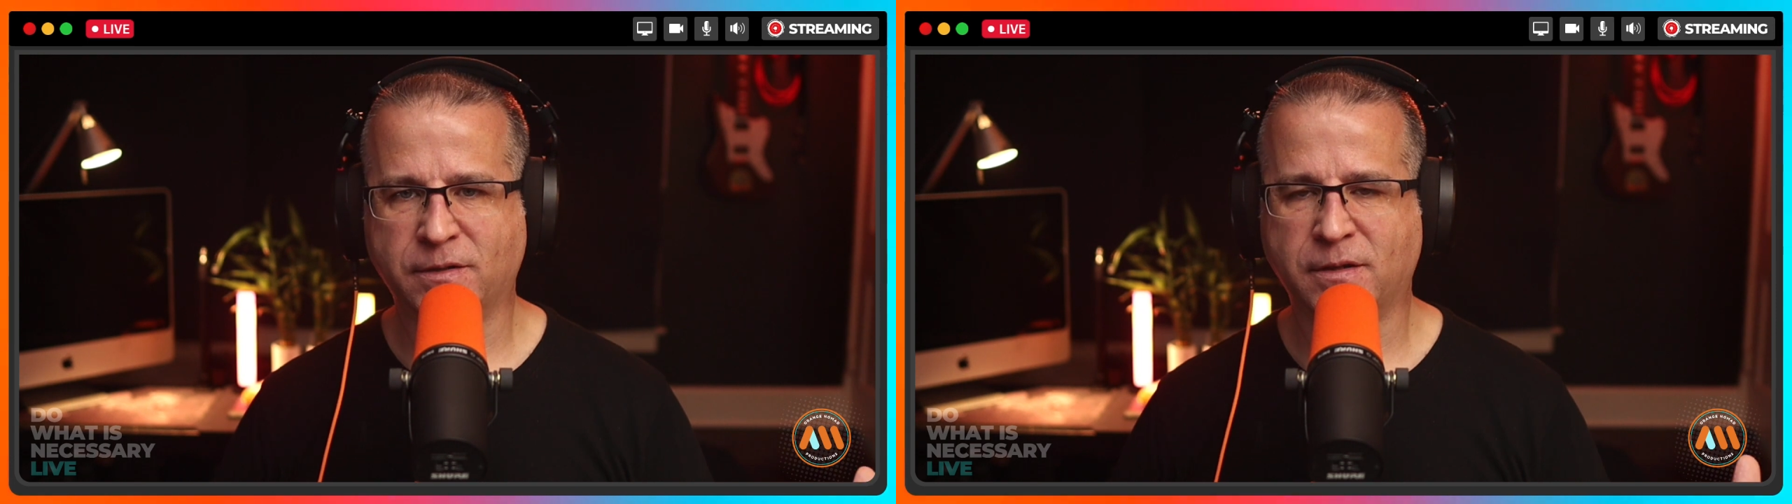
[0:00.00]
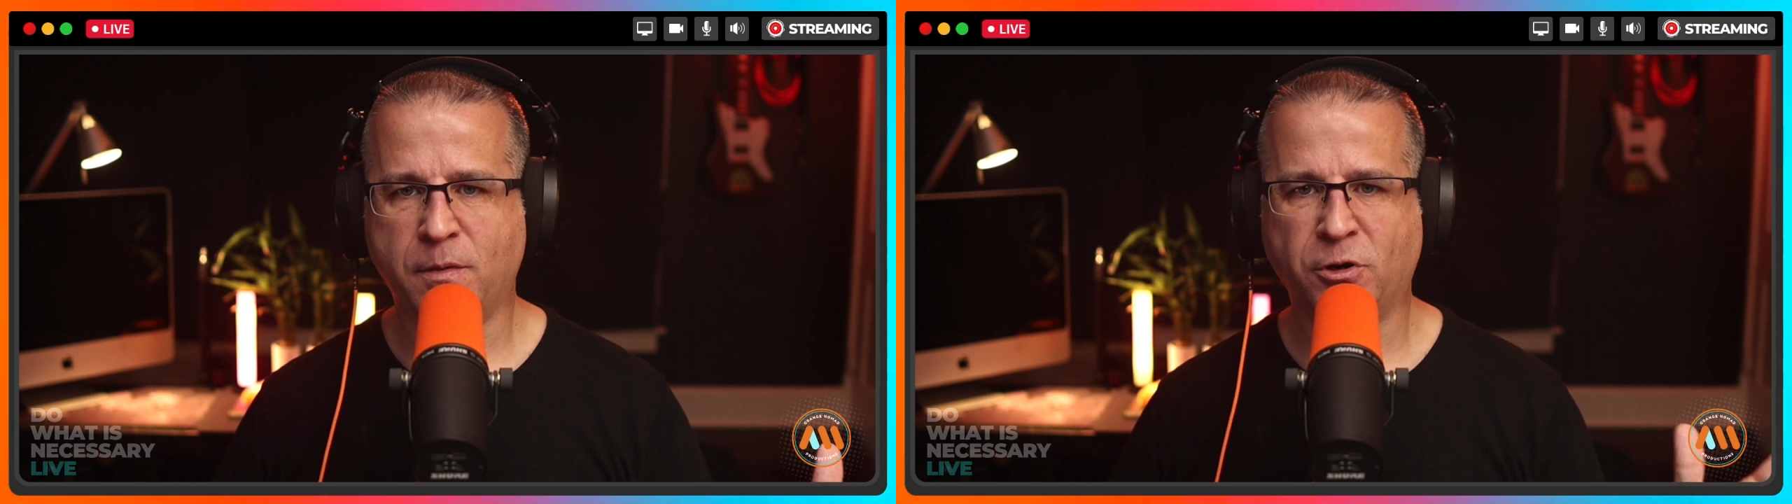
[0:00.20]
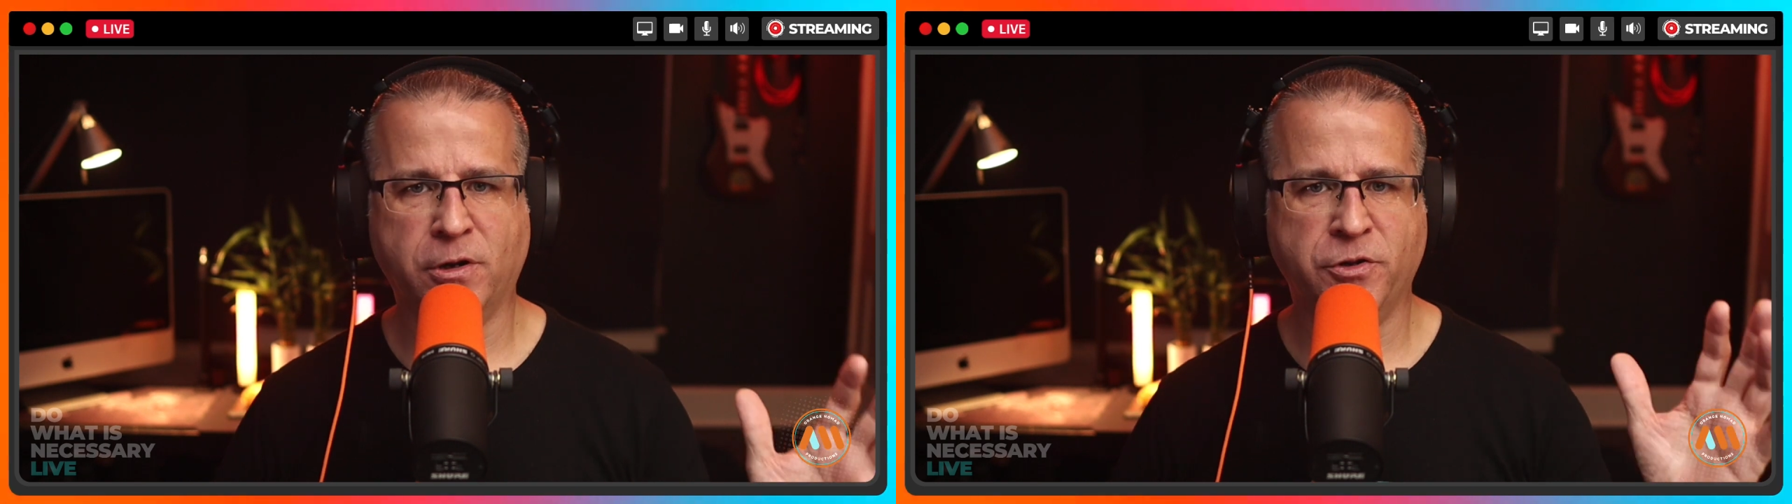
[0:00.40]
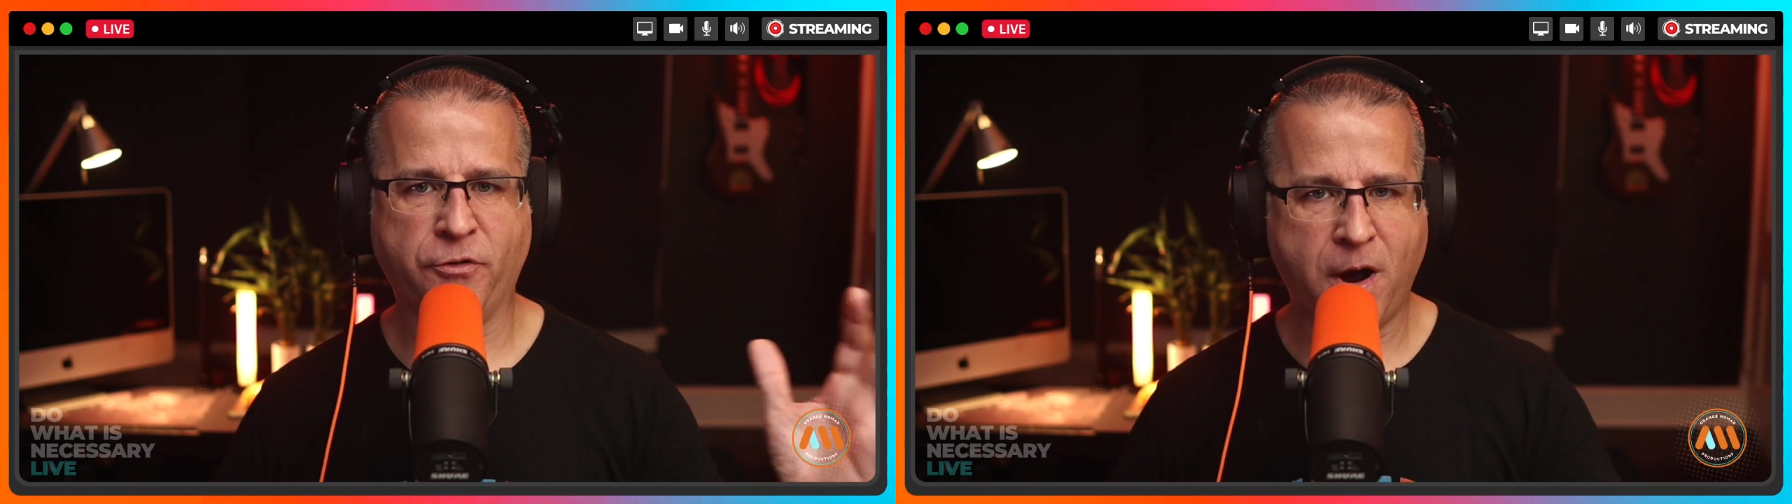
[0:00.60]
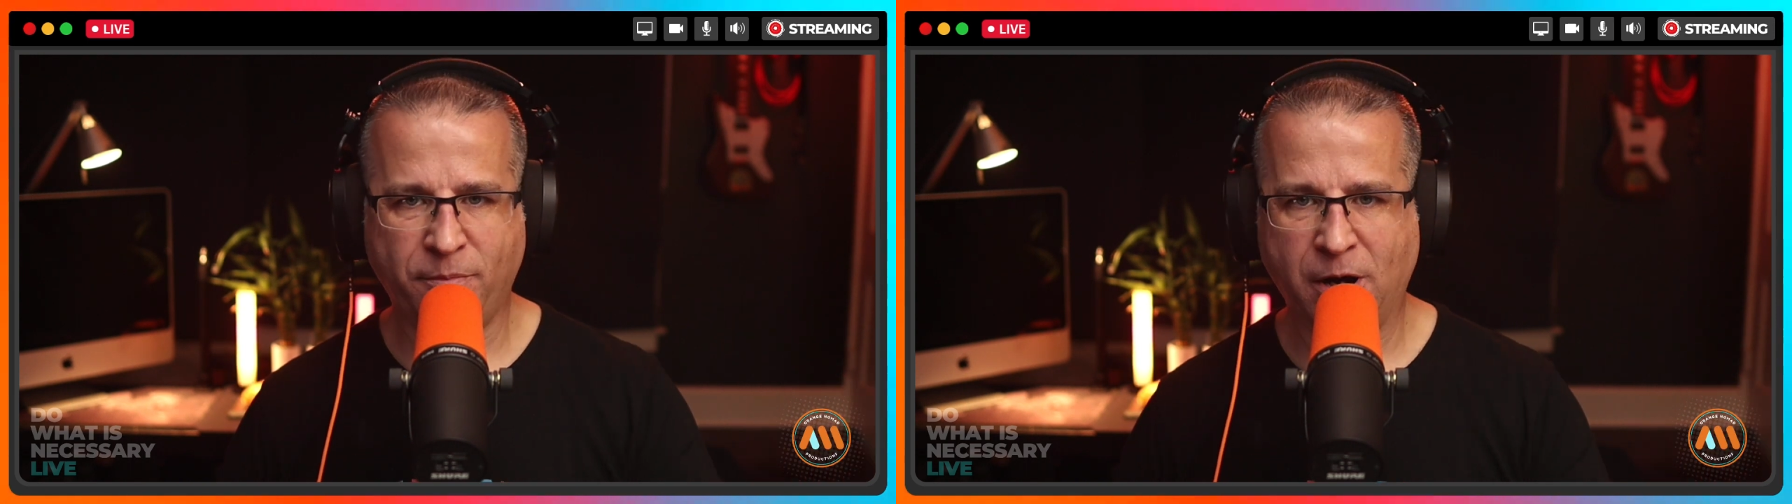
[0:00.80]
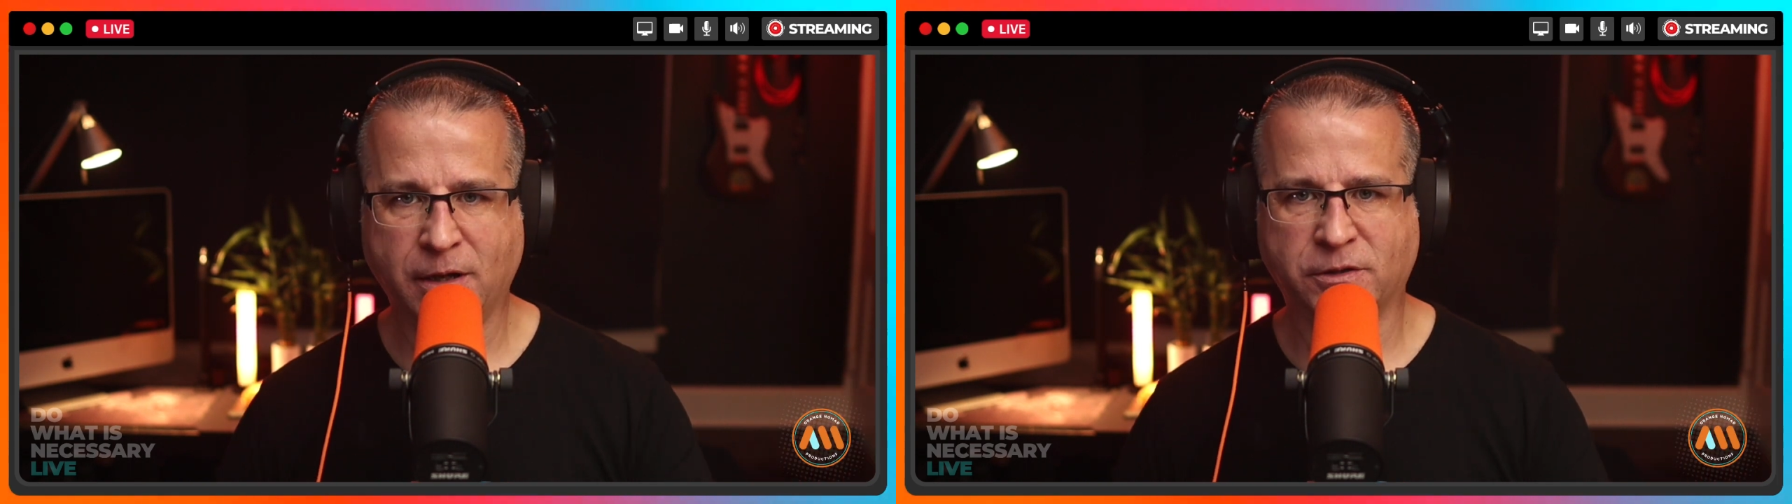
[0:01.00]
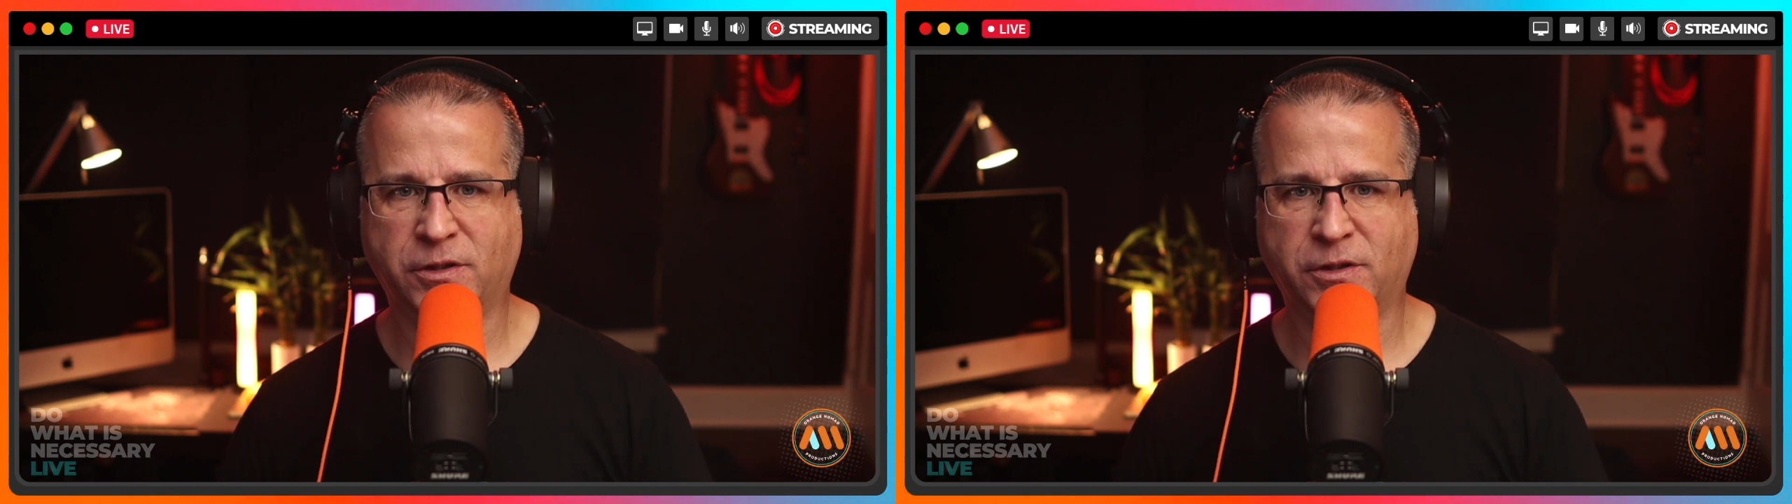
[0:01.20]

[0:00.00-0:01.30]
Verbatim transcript: Some are in Dropbox,